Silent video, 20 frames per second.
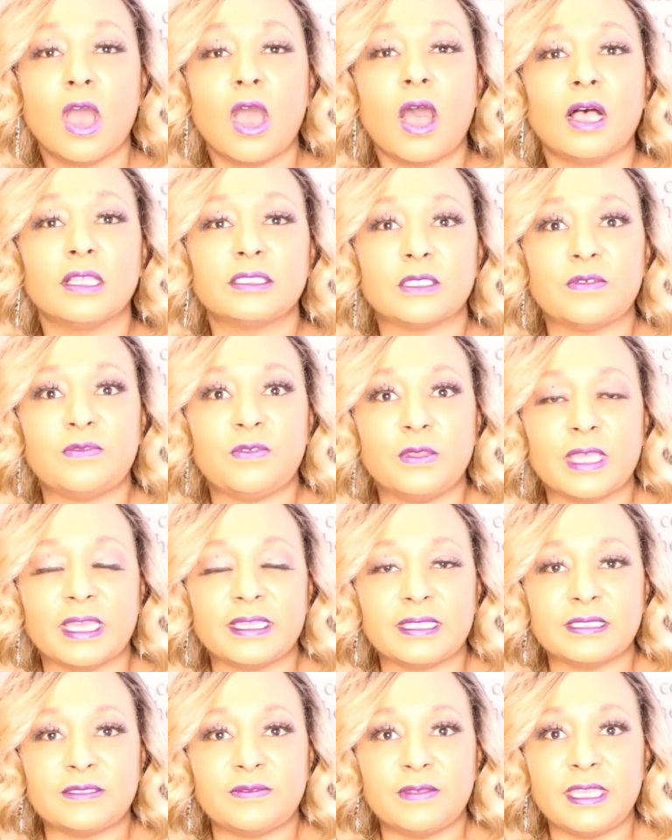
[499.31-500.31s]
Also, if you
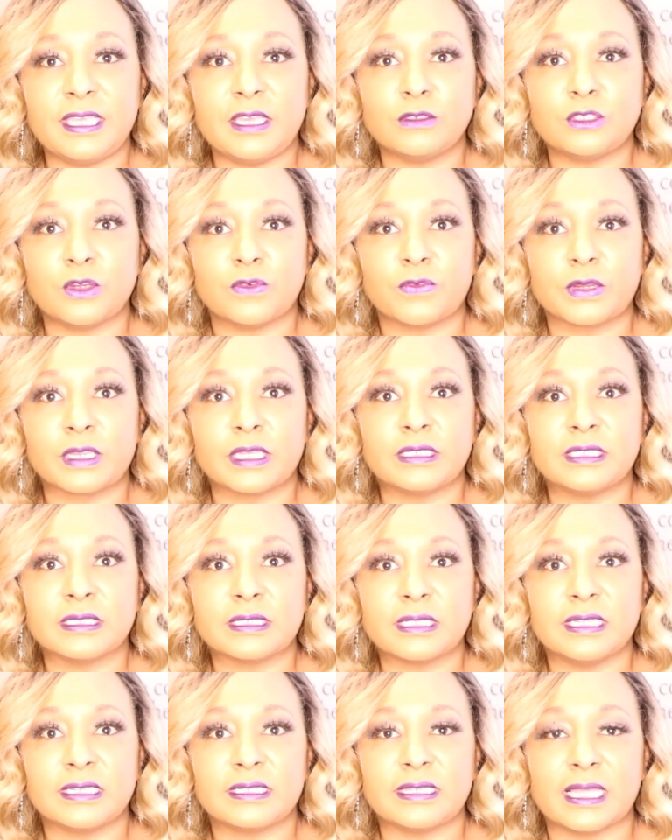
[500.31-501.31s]
like this video, don't forget to
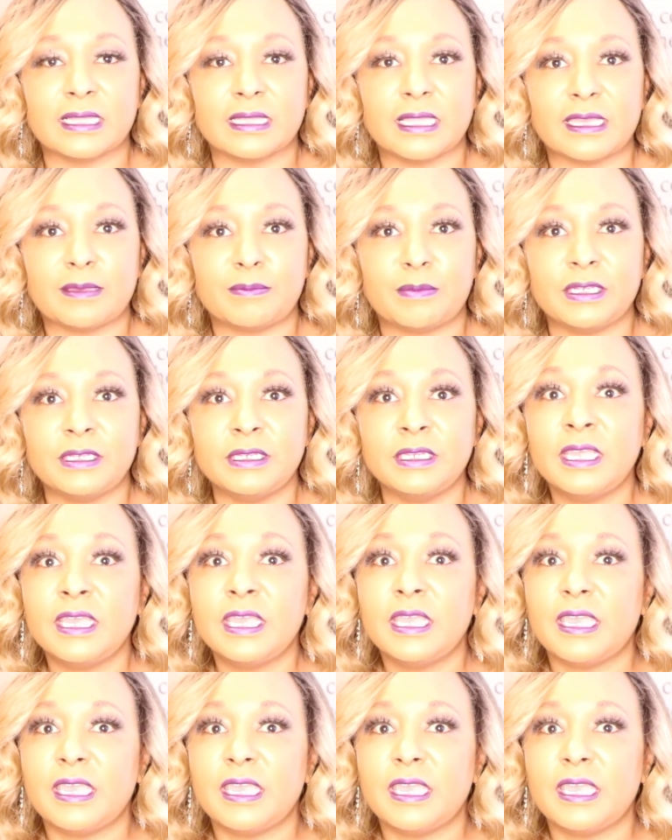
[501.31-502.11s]
click that like button.